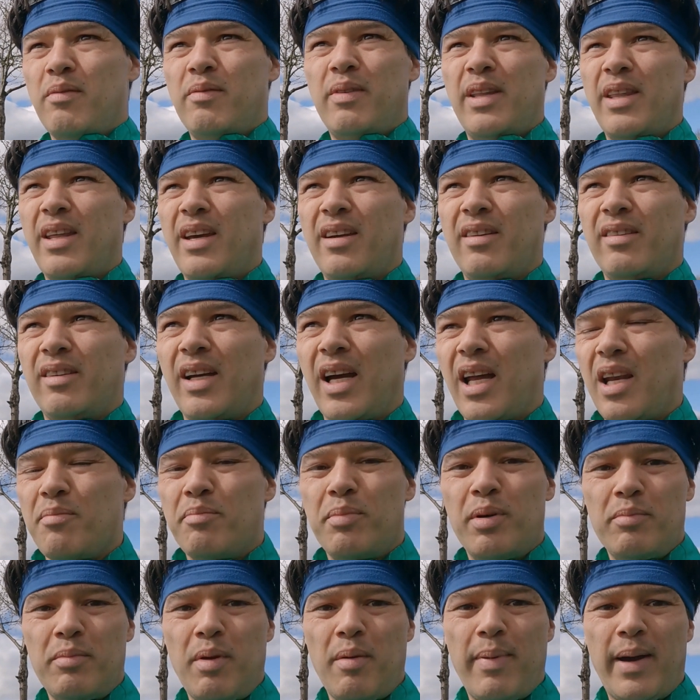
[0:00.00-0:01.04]
with kind
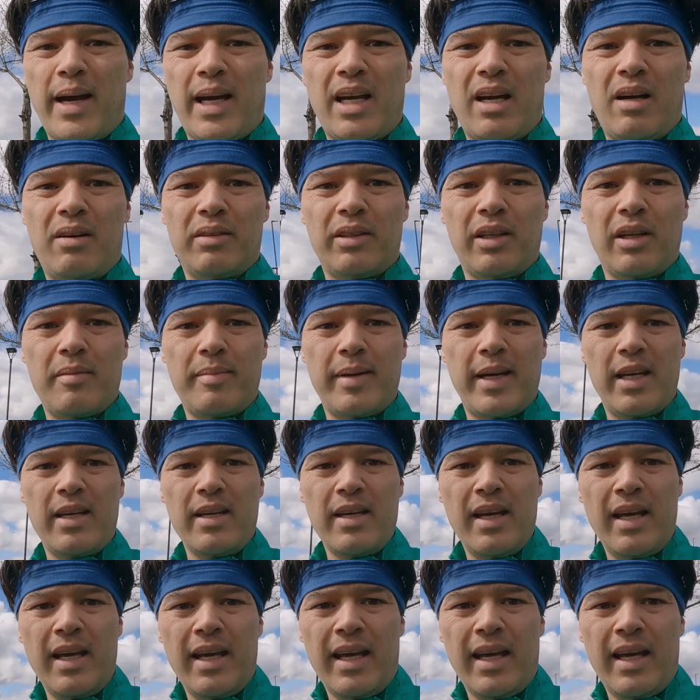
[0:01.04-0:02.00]
of putting me back out a little bit,